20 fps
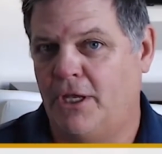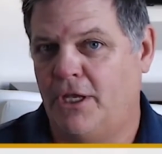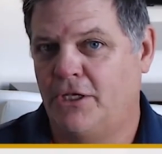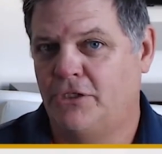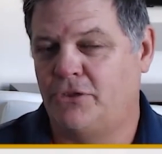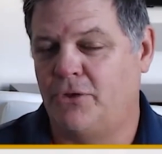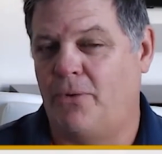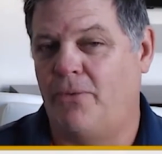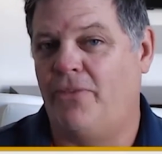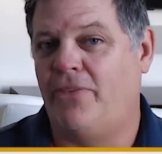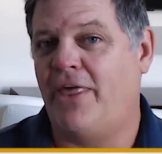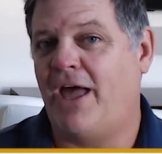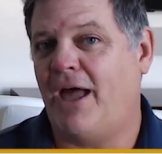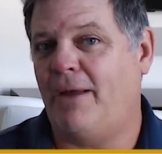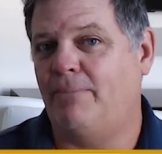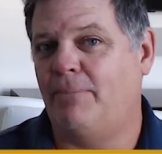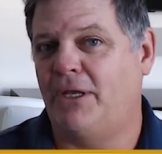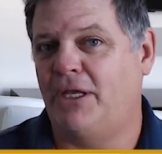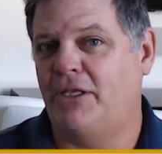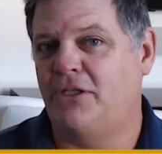So
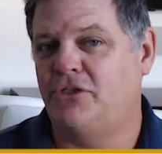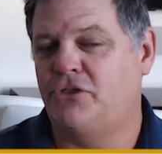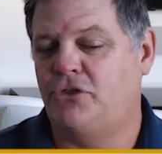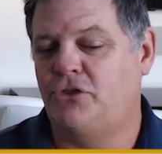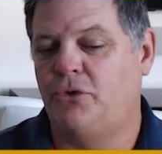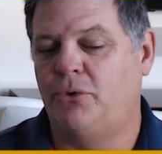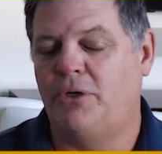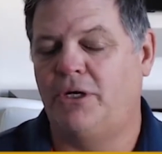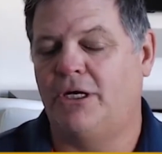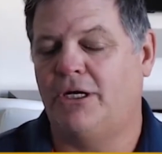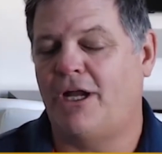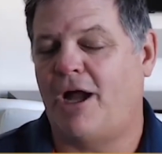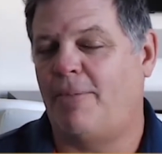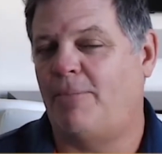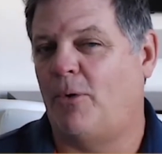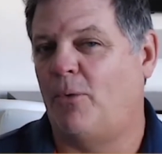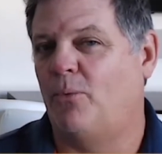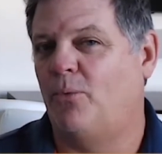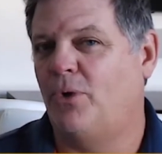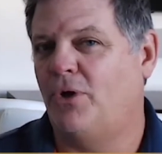that means doing a
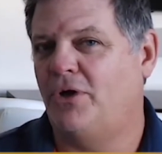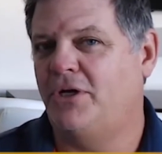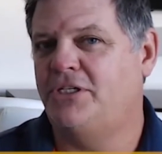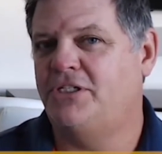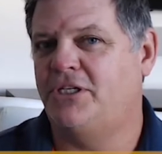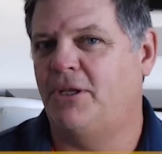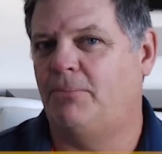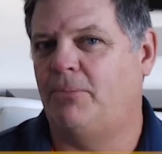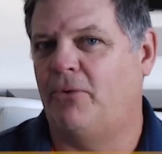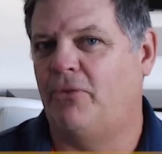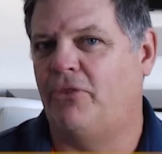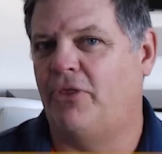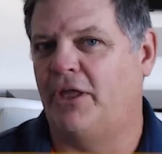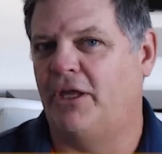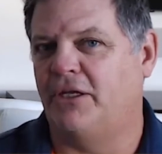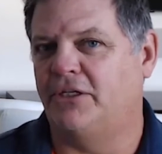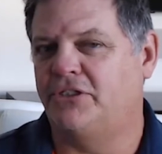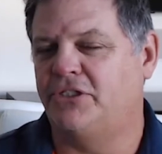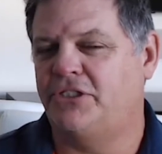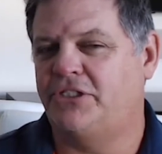couple really simple
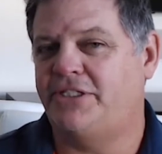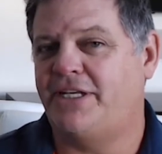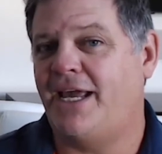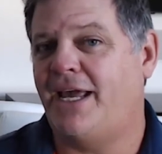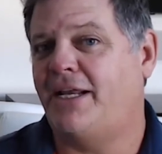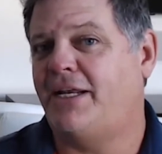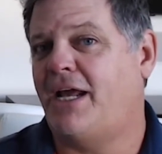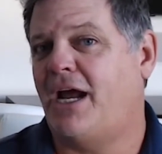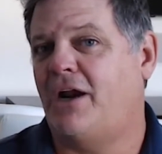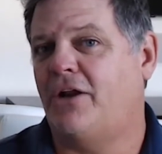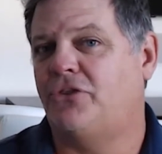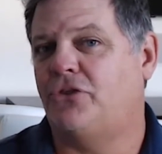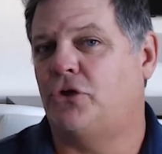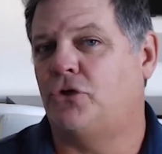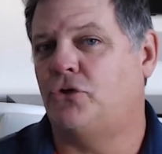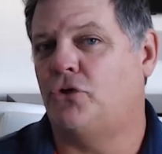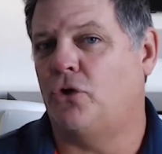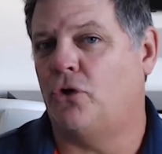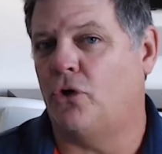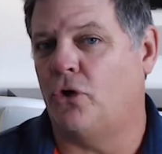things. Stand out at the
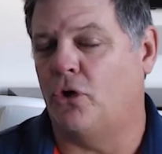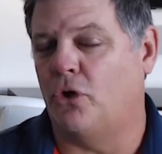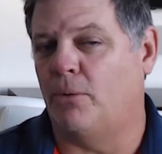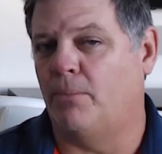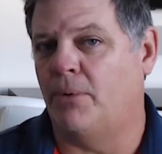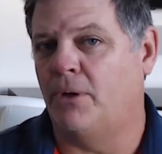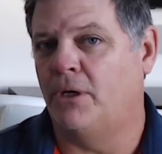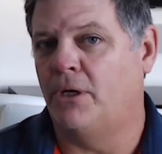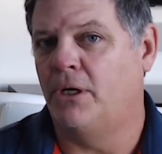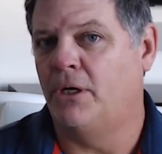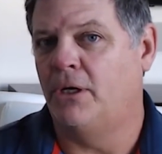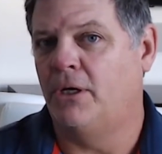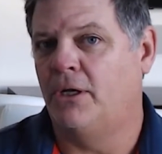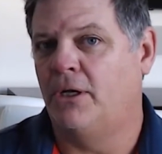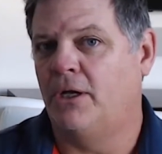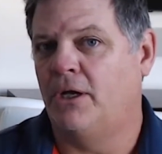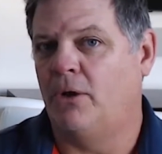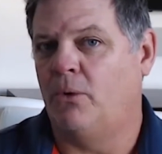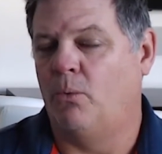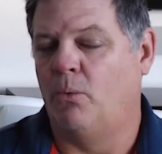curb
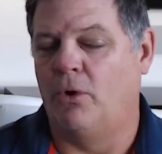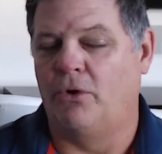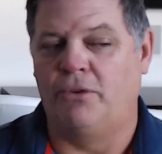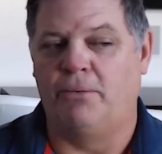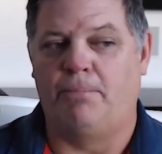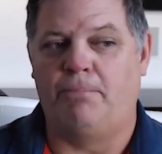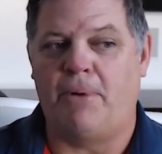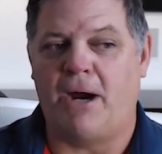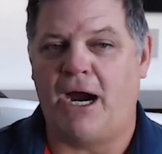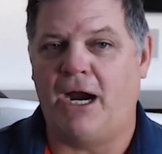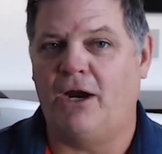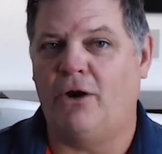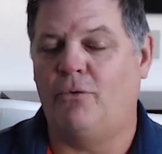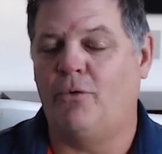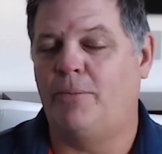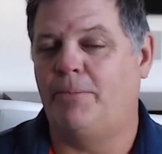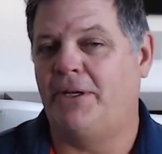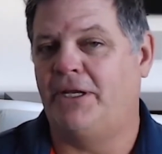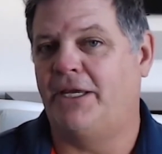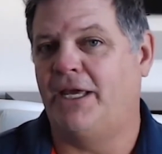where the buyer
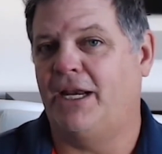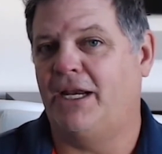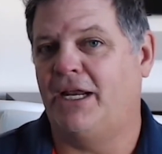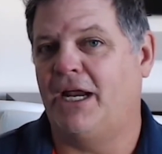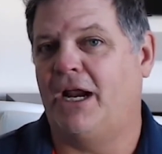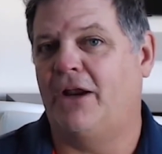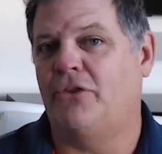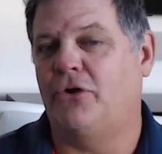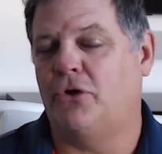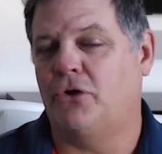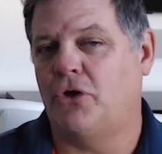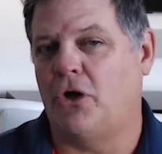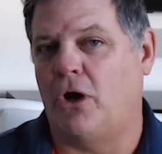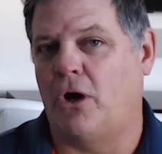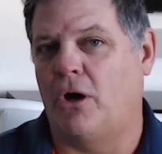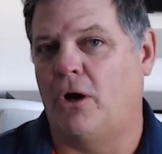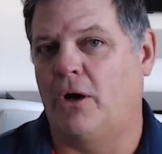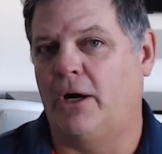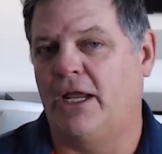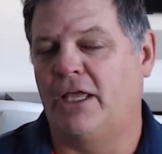would be getting out of their
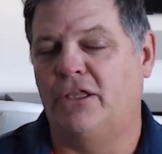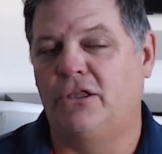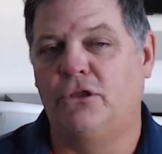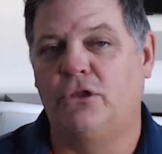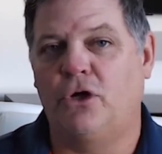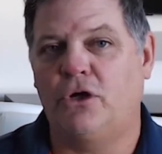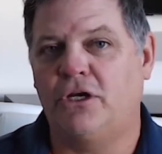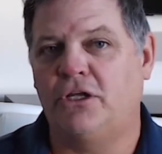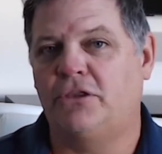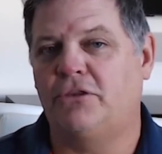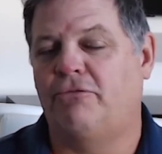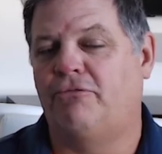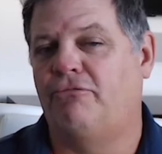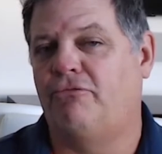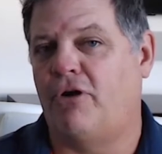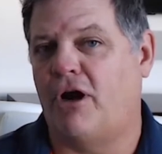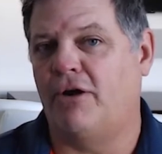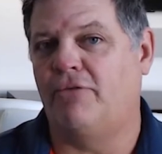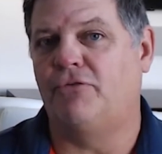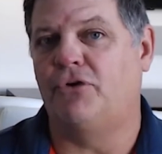car and look at the
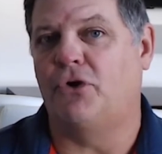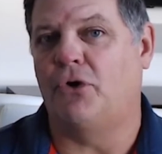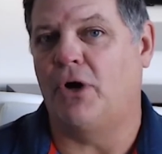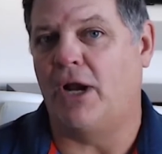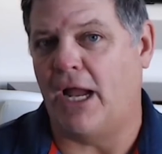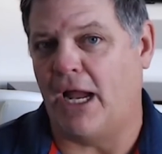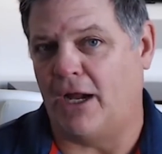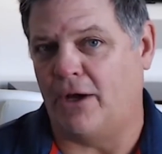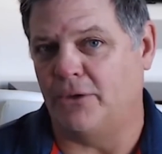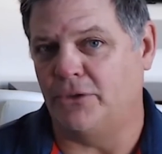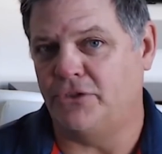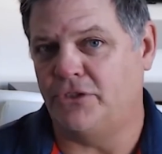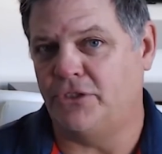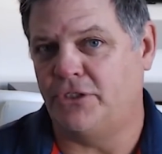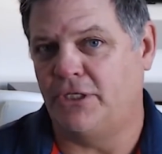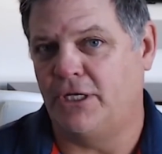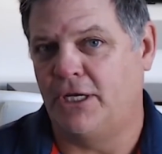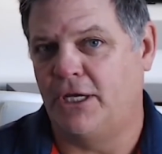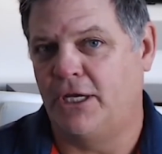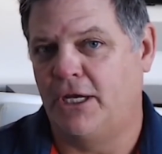front of your house.